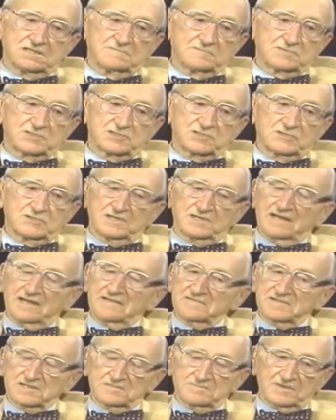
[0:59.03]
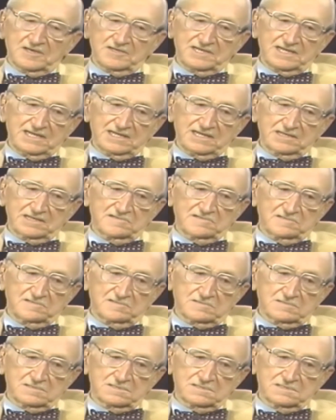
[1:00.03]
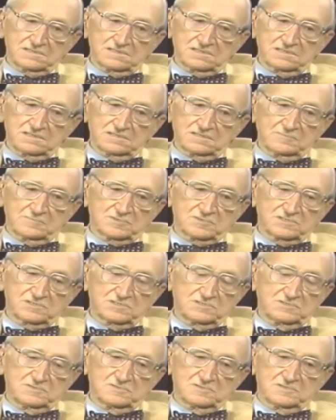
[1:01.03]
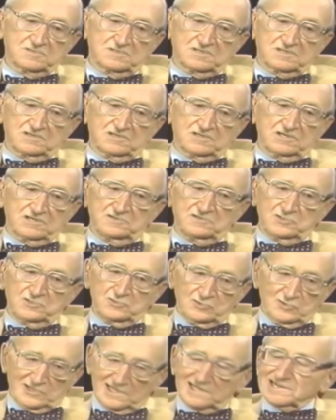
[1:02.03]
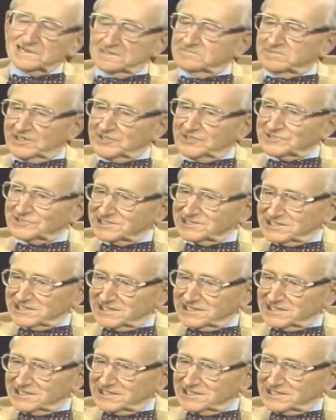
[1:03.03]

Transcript: He would know nothing about Henry Thornton. He knew a little about